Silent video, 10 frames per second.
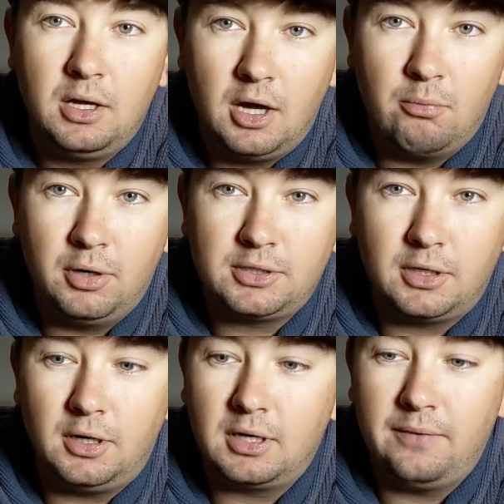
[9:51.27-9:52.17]
a brush
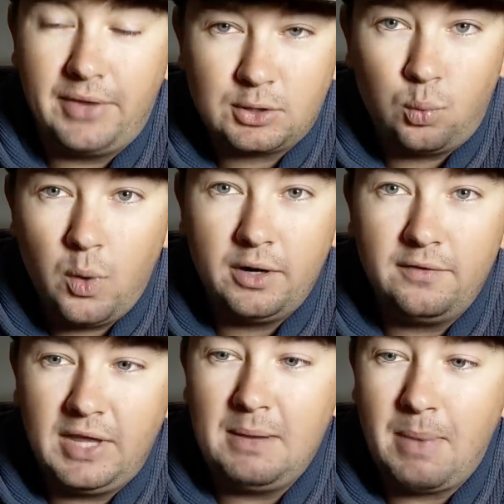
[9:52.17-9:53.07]
hog. That's one
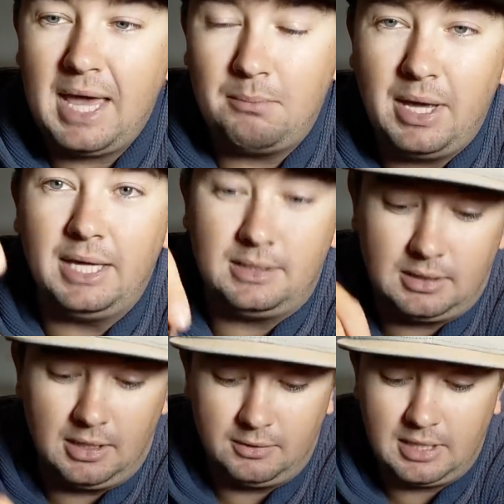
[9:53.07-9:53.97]
of the main baits,
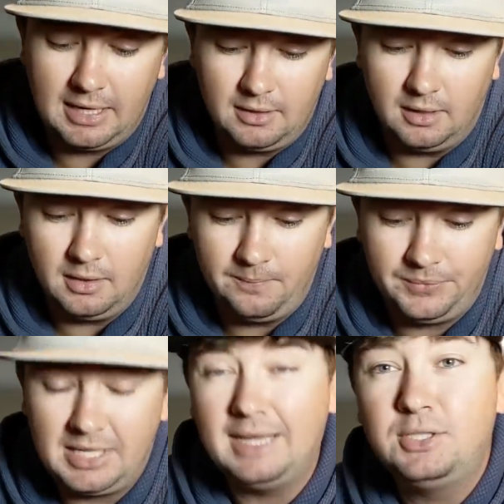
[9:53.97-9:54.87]

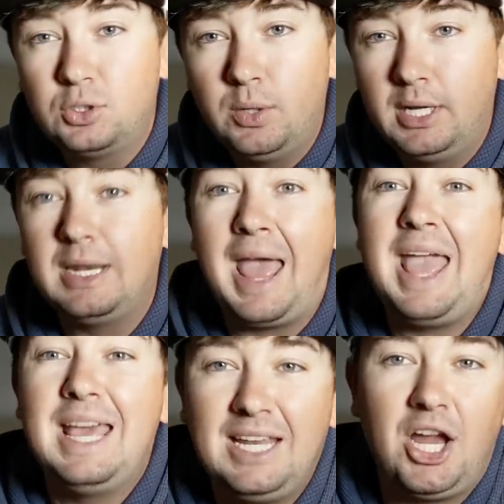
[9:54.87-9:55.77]
Texas rigging
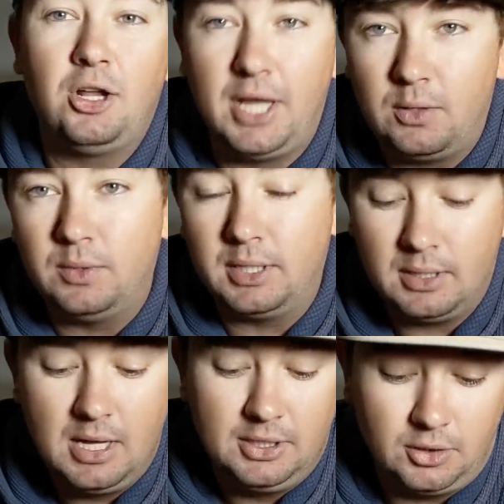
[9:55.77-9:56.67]
and Carolina rigging.
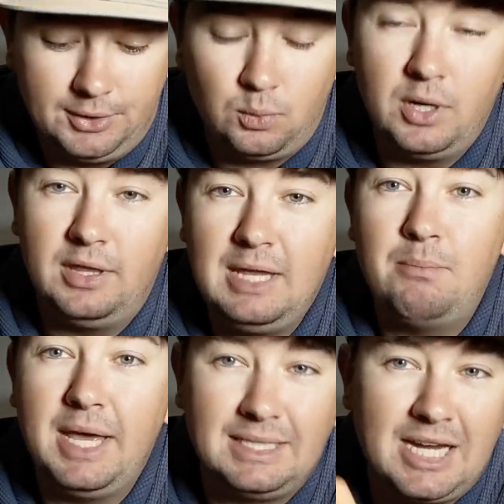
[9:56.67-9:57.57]
So it's one of the
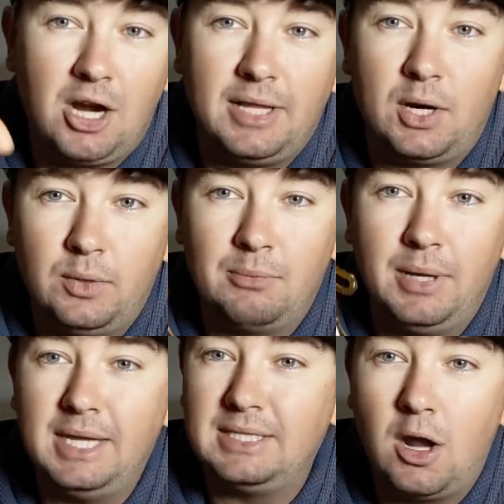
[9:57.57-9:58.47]
best Carolina rig
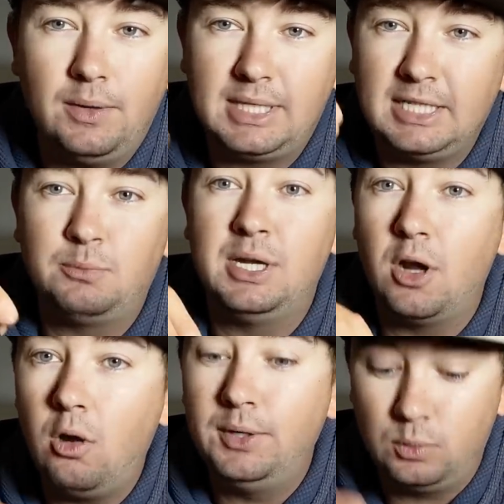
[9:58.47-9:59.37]
baits. It always has been and
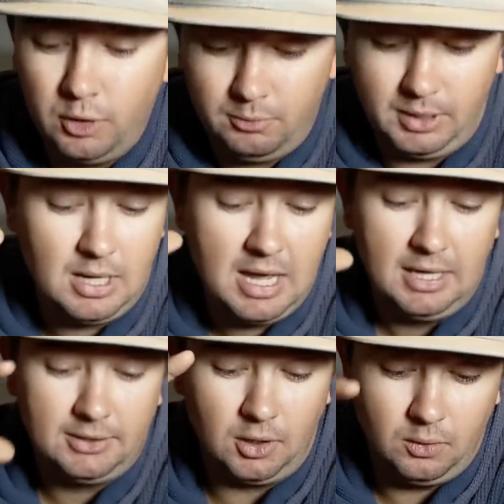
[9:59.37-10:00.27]
always will be.
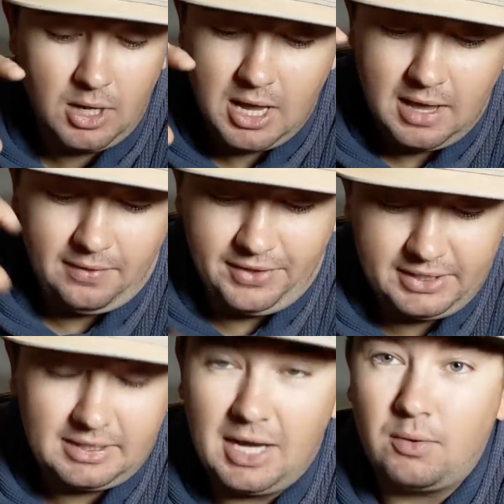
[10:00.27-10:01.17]
So
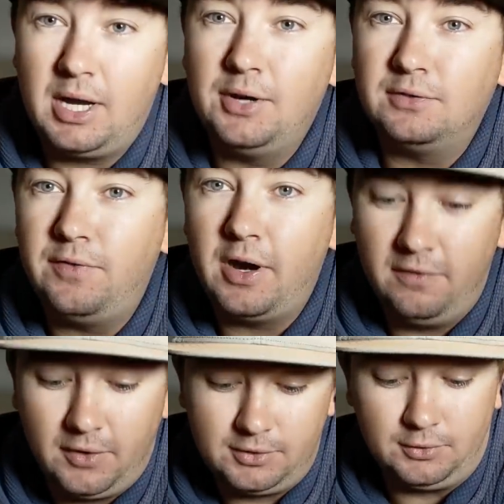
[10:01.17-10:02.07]
this thing right here is very
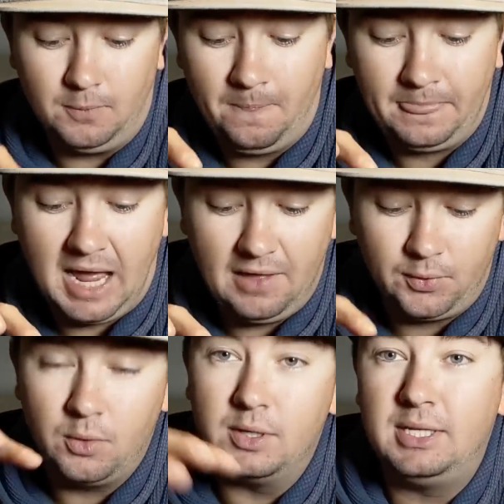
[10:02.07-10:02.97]
versatile. I
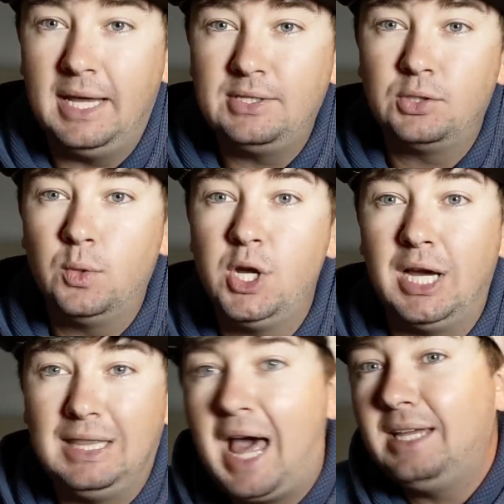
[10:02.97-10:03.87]
throw it on a Texas rig,
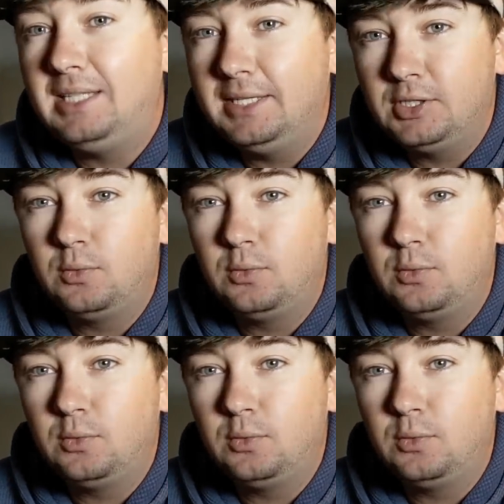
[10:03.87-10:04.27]
a light Texas